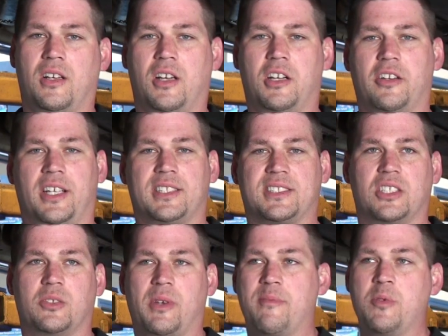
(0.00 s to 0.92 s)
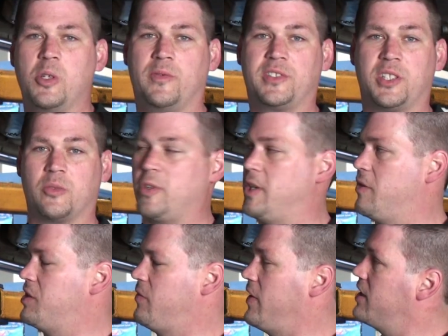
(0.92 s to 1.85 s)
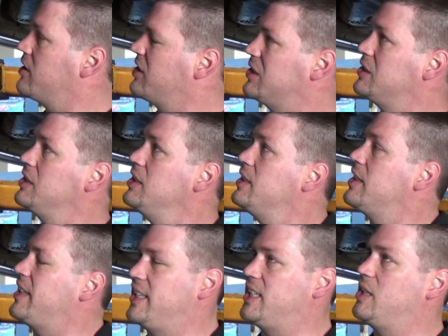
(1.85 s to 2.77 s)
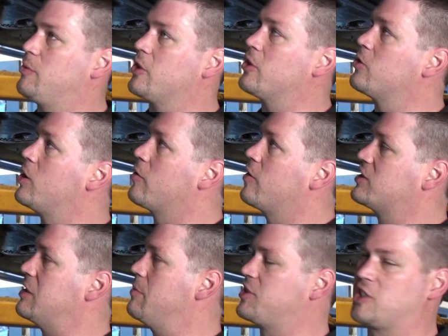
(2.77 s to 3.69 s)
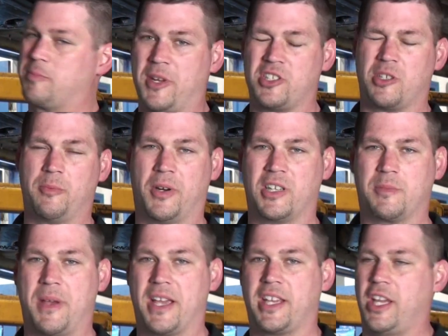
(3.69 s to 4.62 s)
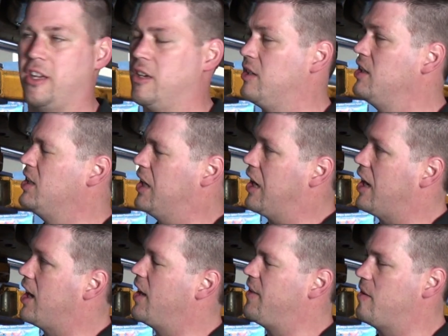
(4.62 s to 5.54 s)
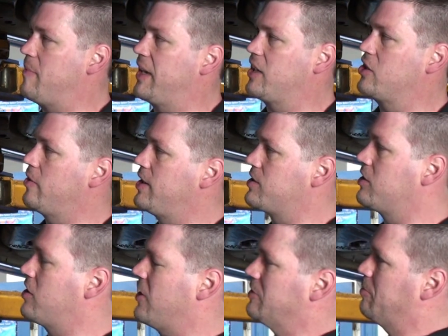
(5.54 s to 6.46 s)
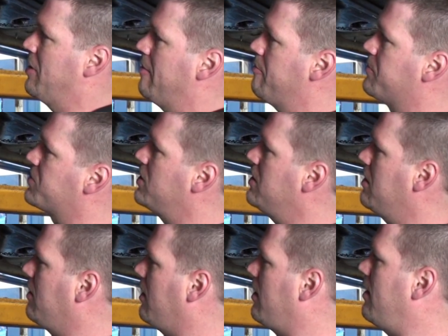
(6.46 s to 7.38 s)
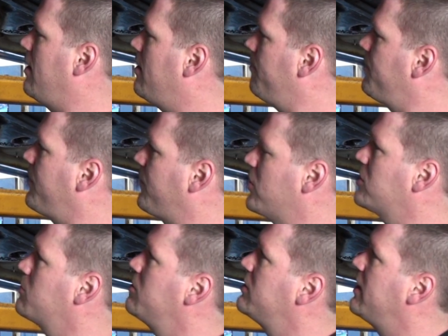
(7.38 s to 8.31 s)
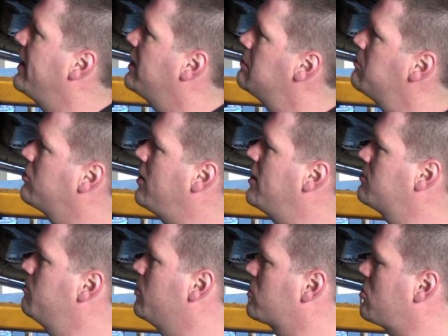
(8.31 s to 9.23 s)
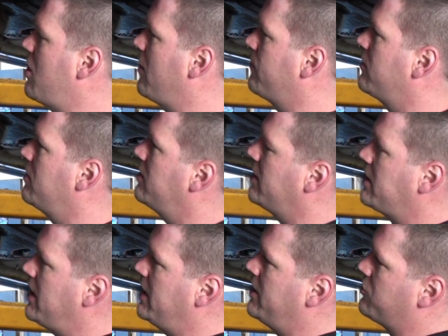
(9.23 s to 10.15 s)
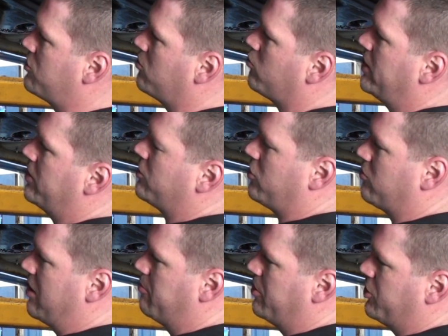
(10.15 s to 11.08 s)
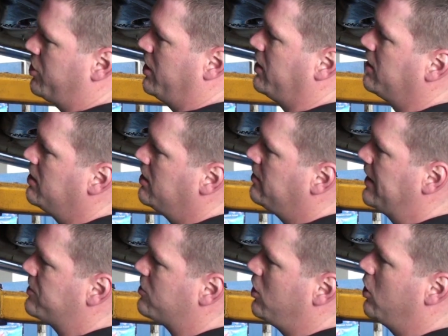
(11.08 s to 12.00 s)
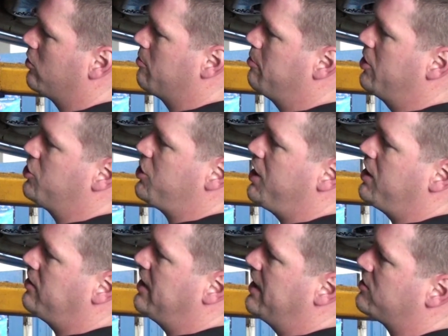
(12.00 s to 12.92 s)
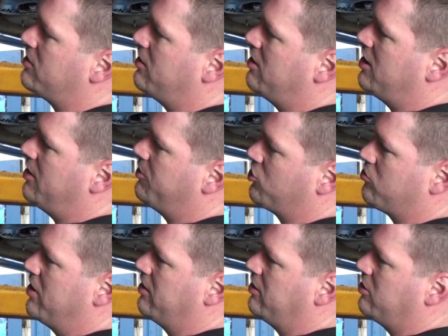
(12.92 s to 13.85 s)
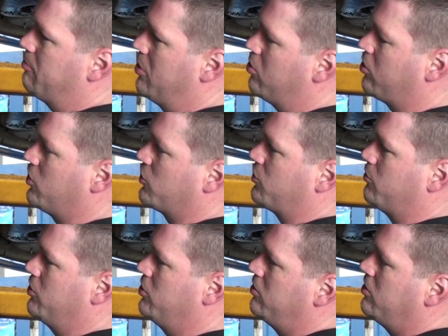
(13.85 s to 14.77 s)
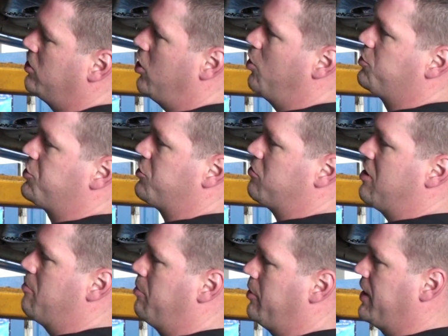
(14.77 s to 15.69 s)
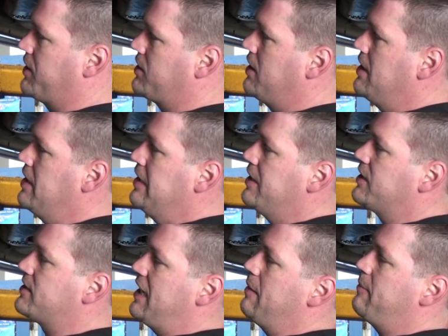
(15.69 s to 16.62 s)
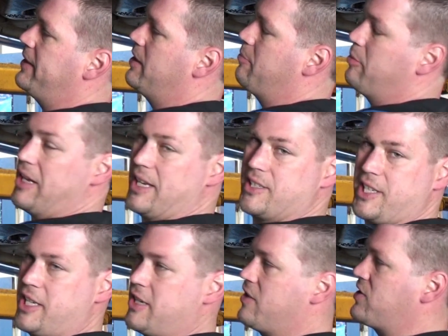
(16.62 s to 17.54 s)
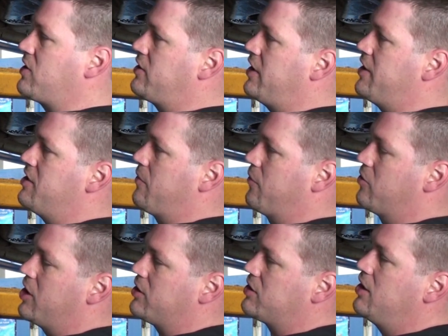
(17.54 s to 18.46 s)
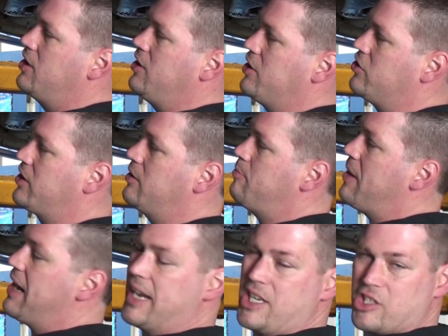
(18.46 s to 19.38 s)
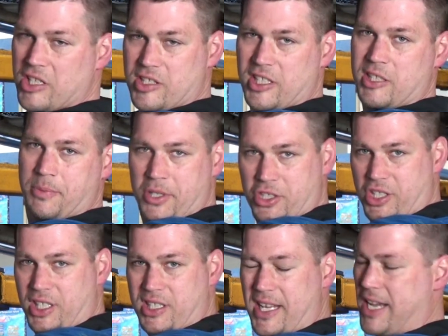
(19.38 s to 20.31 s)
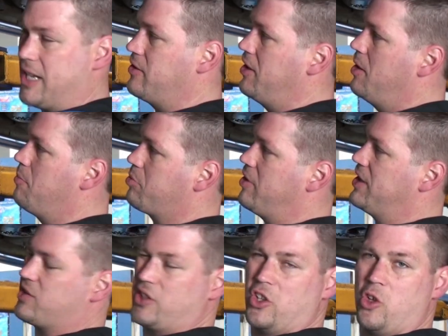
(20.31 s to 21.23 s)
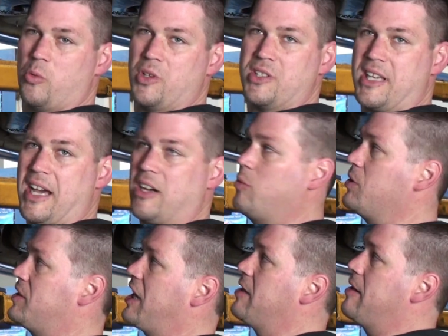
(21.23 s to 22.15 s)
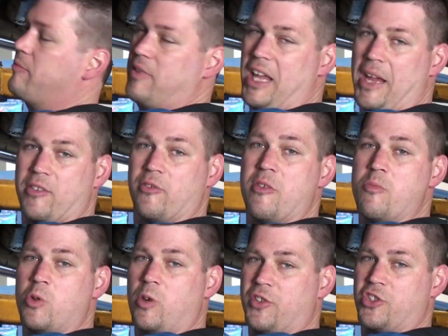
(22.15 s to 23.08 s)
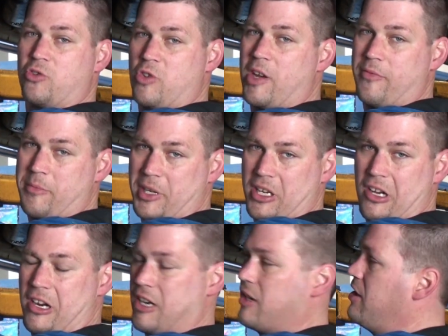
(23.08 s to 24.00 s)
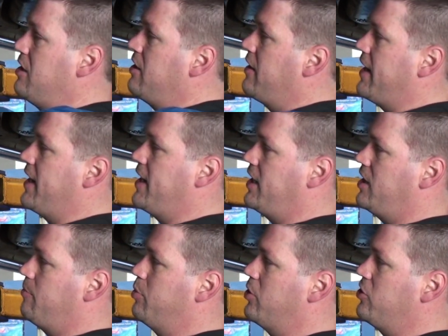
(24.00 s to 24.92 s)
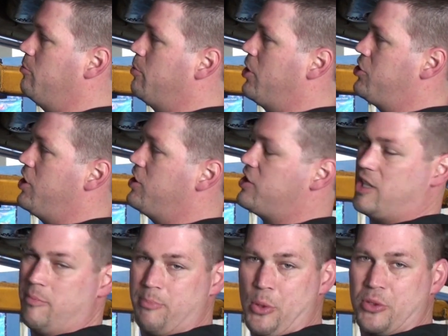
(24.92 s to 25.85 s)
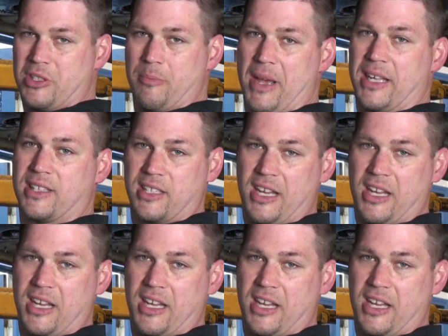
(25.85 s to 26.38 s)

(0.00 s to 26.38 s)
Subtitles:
Alright, so we've moved to the rear of the vehicle, and we're going to go over some of the suspension parts back here that make noise and cause problems. The first one that I come across most often, again, is the rear strut bushing. That's the lower bushing that's the strut, bolt goes through, holds the strut in place. The same thing applies here as it did in the front. You can buy just these bushings now, press the old ones out without even having to remove the strut from the car, and put new bushings in, bolt it back